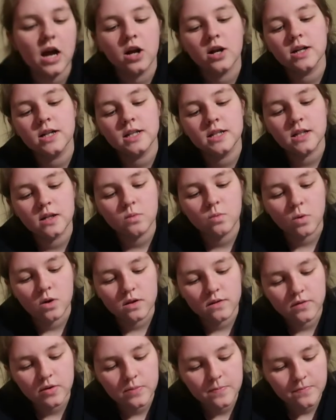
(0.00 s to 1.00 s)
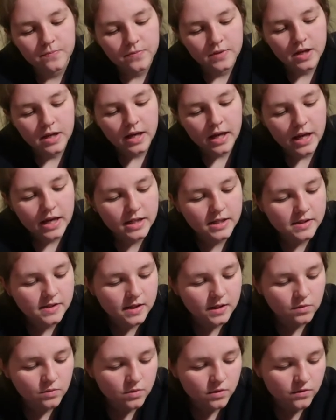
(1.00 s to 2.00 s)
I already did one of them and
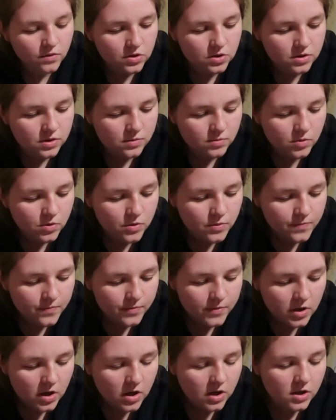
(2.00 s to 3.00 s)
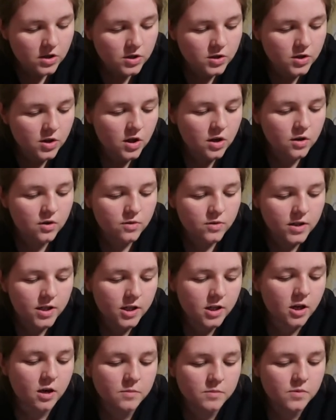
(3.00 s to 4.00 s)
it's like reversible. So
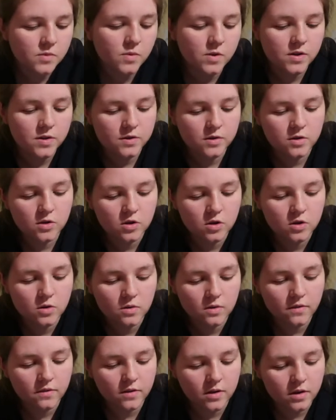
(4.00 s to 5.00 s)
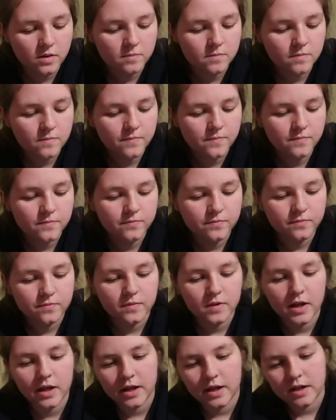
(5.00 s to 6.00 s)
it comes with two of them
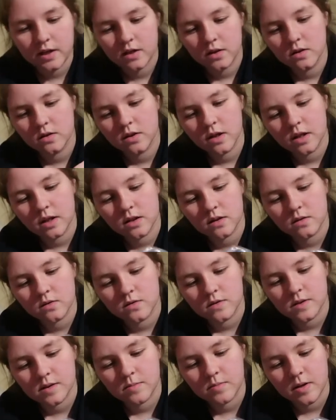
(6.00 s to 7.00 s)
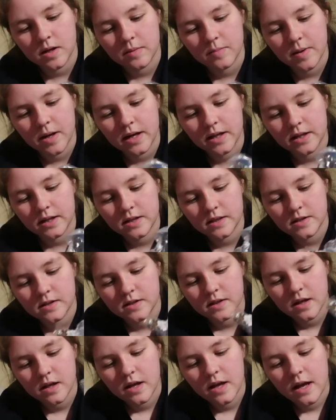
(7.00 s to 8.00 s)
in here in like little Ziploc
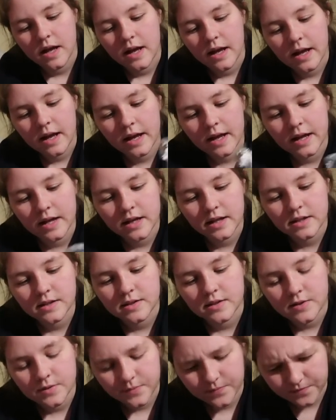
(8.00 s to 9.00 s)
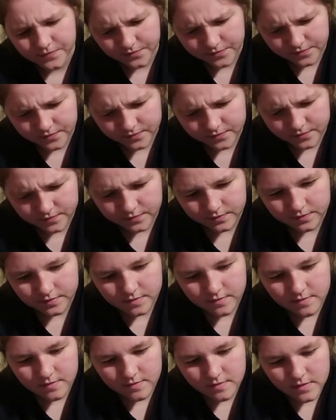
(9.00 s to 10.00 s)
baggies. And
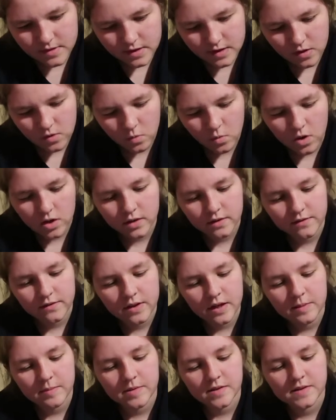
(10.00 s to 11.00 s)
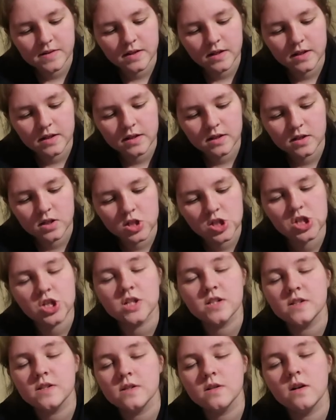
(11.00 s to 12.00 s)
one of them is like
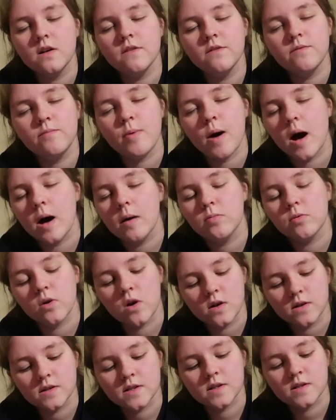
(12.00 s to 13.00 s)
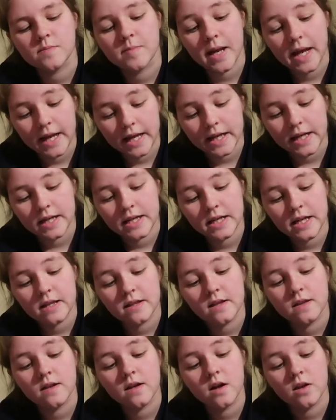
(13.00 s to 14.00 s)
just of Bob Ross's painting,
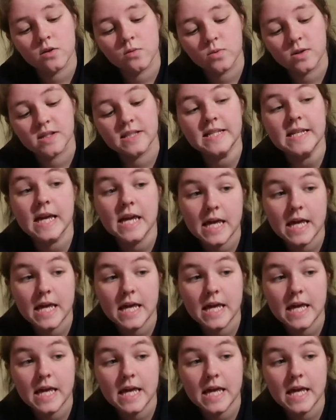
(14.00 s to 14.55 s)
and then the other one is